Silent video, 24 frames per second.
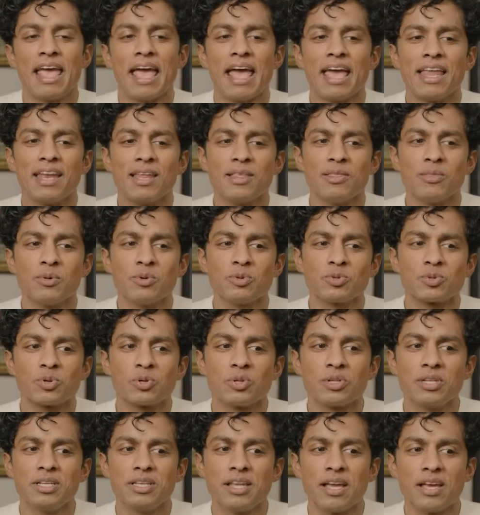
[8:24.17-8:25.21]
And in those
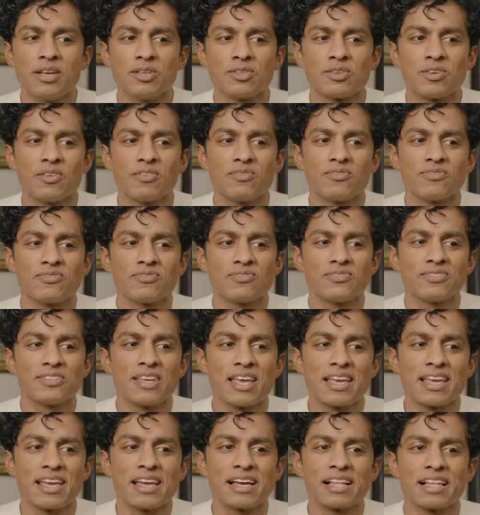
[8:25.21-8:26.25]
early days of
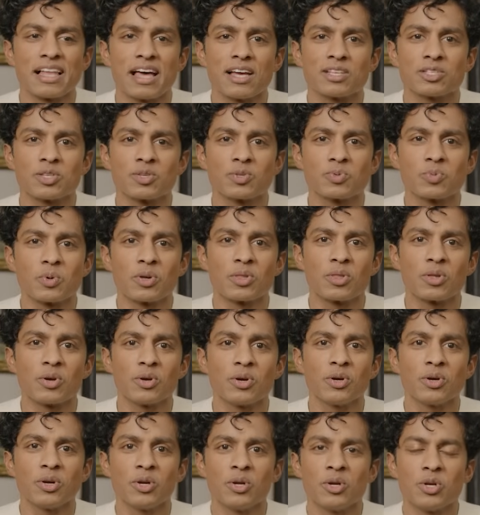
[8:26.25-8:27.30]
taking classes with
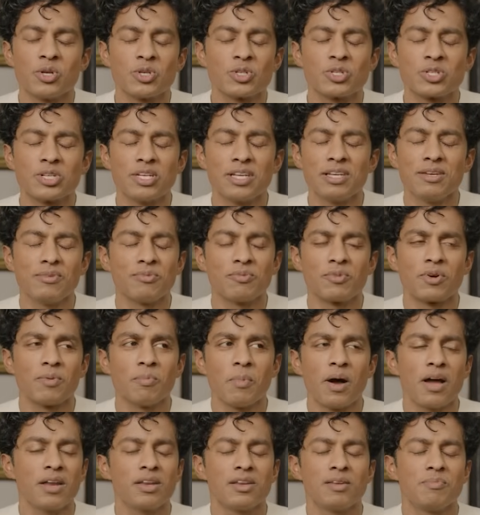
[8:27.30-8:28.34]
her, she
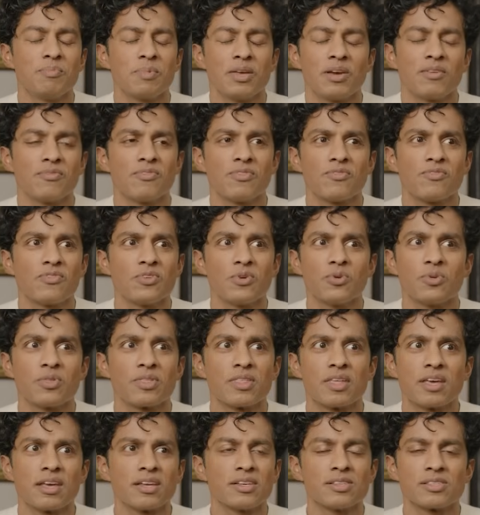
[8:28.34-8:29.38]
reminded me of a few
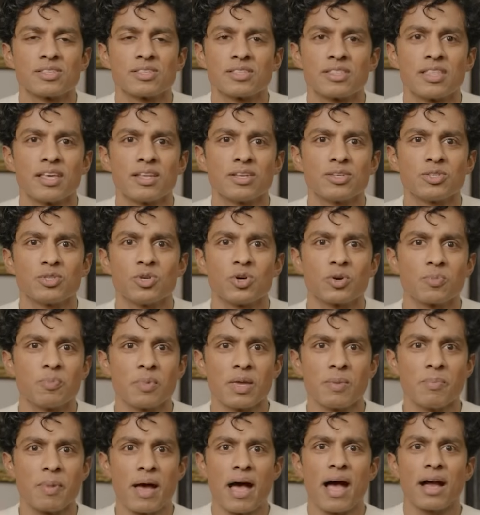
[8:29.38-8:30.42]
things that took me
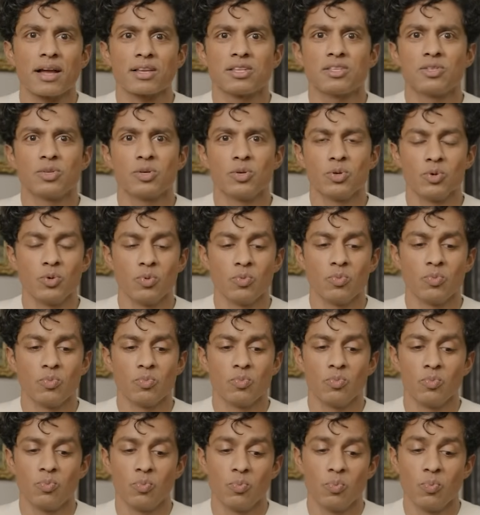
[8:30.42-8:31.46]
back to
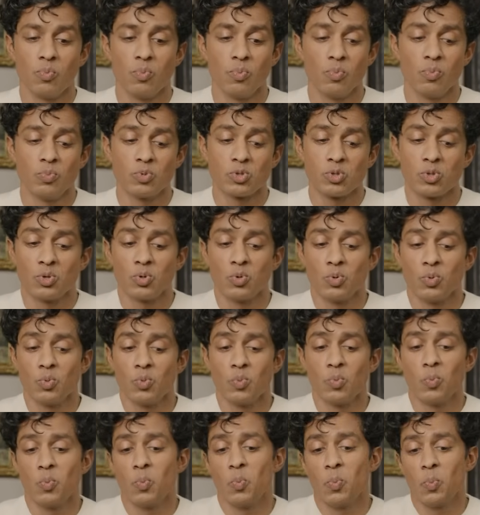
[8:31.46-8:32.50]

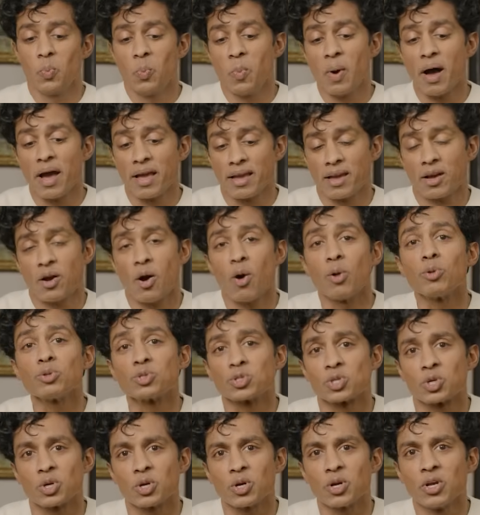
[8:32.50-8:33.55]
my
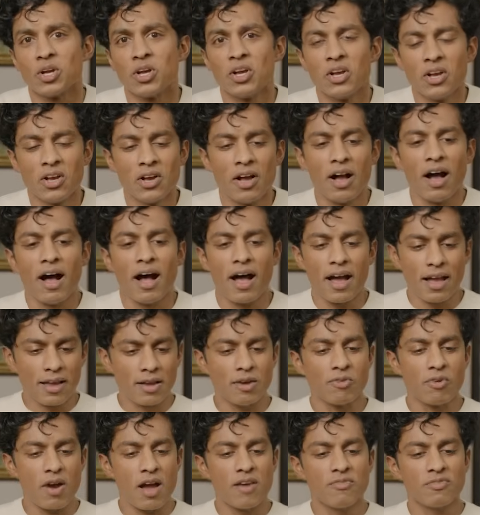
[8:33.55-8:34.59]
culture. I
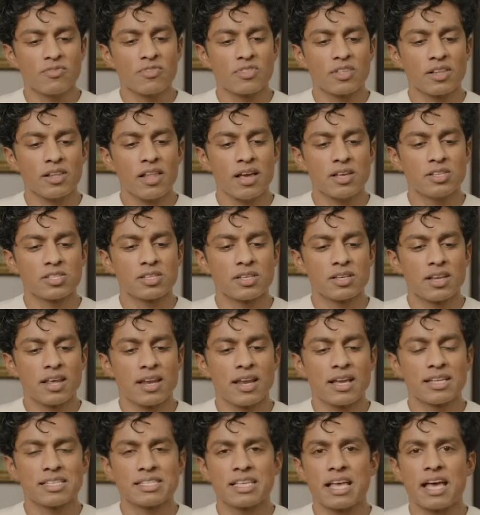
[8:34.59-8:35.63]
arrived for the lesson and
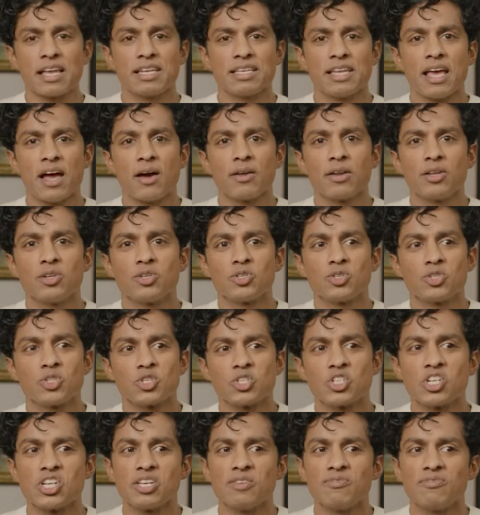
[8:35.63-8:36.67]
I sat down, and
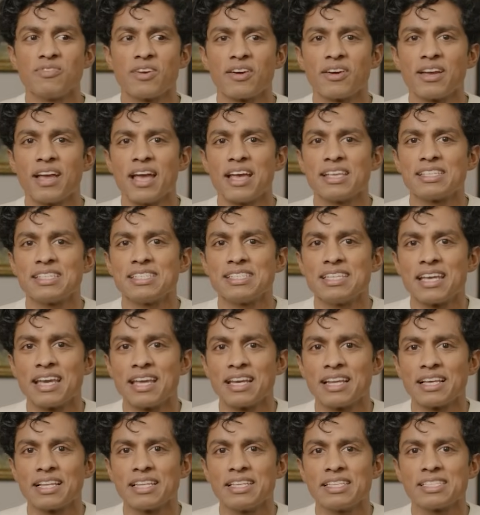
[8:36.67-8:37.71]
she very
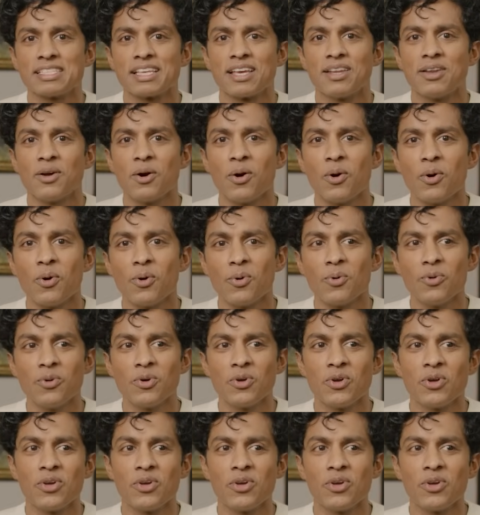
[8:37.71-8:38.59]
hesitatingly said, oh,